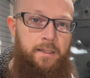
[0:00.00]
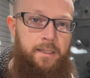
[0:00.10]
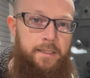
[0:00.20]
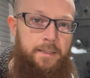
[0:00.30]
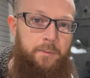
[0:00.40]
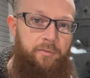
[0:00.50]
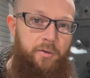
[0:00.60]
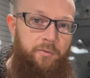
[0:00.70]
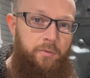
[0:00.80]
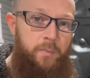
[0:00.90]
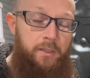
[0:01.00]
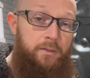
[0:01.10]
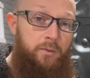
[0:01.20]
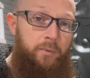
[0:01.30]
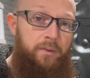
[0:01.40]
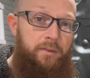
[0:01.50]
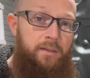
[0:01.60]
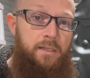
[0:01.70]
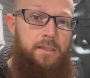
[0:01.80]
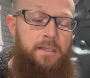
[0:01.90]
If you're familiar with
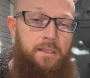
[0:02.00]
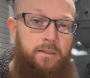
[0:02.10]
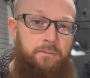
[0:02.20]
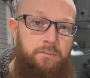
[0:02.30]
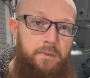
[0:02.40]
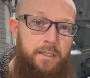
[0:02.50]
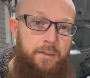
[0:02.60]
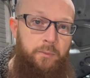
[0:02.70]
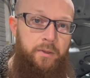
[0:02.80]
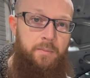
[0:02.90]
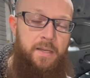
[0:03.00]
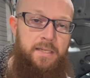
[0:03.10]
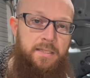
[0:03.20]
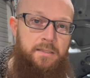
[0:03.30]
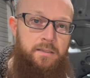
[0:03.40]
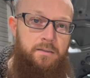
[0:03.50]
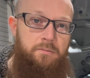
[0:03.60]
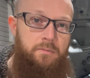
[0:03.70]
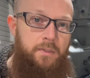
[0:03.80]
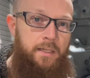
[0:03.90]
the minis,
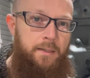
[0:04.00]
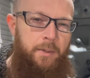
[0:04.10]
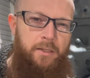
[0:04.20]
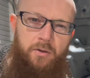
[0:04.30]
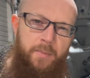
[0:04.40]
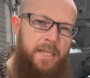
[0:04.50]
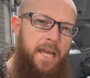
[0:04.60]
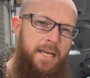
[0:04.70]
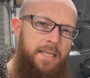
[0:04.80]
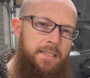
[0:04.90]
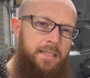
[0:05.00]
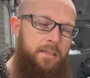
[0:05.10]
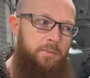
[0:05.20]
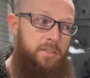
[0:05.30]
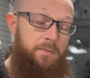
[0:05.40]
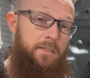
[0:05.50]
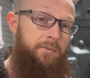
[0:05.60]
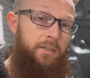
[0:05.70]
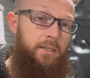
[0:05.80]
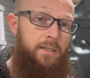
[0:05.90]
I don't know about the N18, but
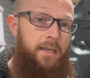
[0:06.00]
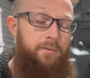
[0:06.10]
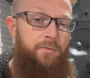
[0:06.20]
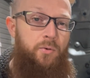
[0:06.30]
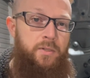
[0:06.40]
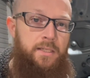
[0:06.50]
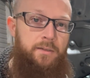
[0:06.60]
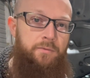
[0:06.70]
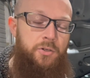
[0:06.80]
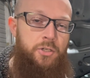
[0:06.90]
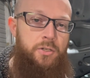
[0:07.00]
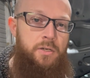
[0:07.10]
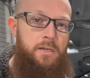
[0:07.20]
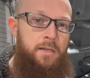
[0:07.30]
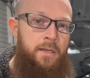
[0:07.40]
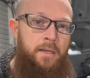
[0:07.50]
specifically on the N14 for sure,